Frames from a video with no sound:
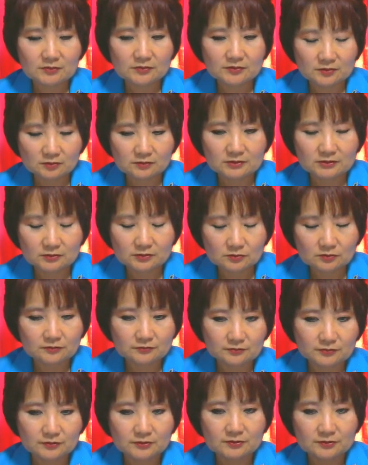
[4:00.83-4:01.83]
You can only do
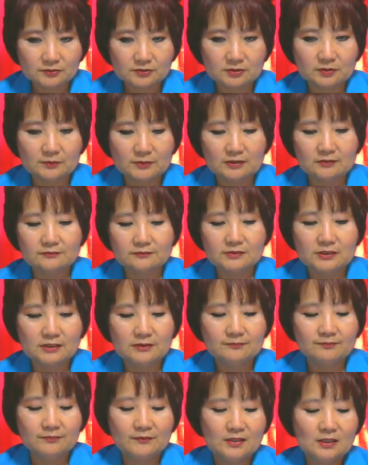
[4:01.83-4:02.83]
it for a certain amount of
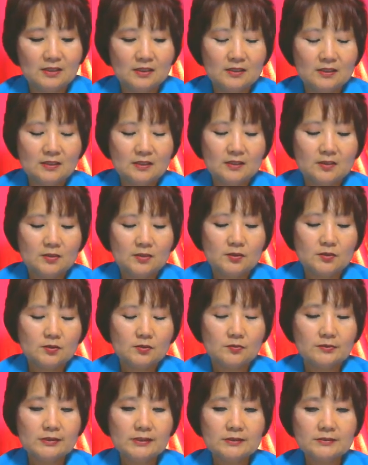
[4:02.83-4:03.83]
time.
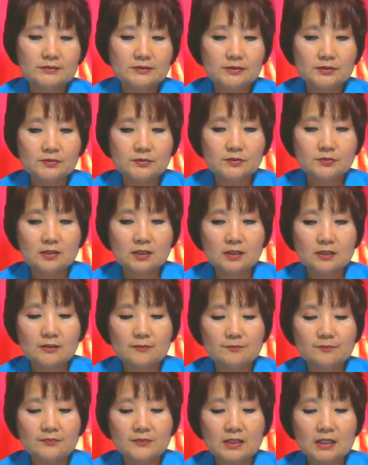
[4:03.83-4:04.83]
Okay, so
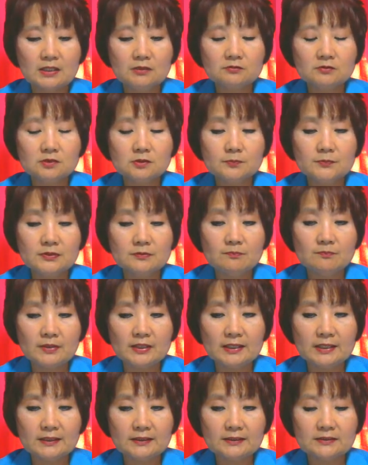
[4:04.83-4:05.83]
I will be
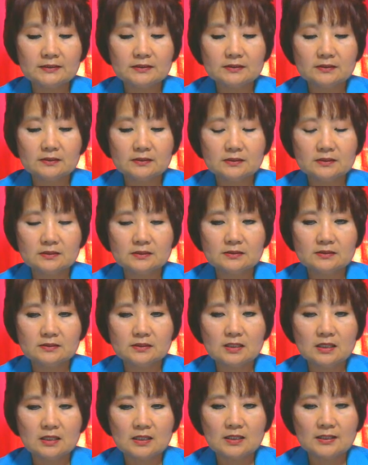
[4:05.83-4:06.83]
back
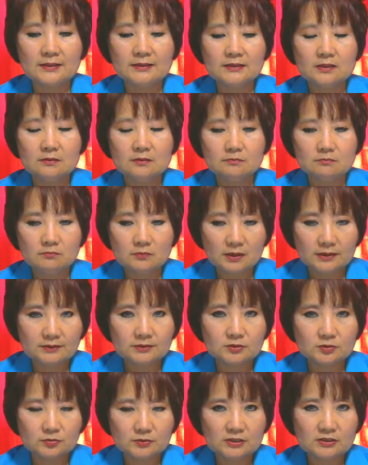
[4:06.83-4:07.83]
on
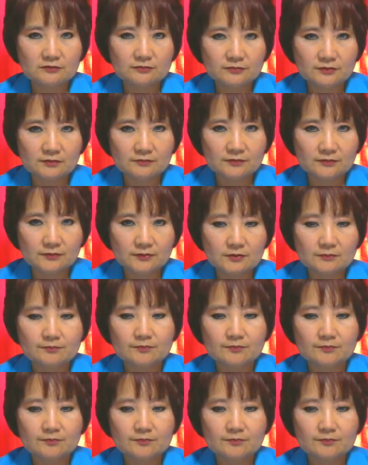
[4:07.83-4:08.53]
March 25th.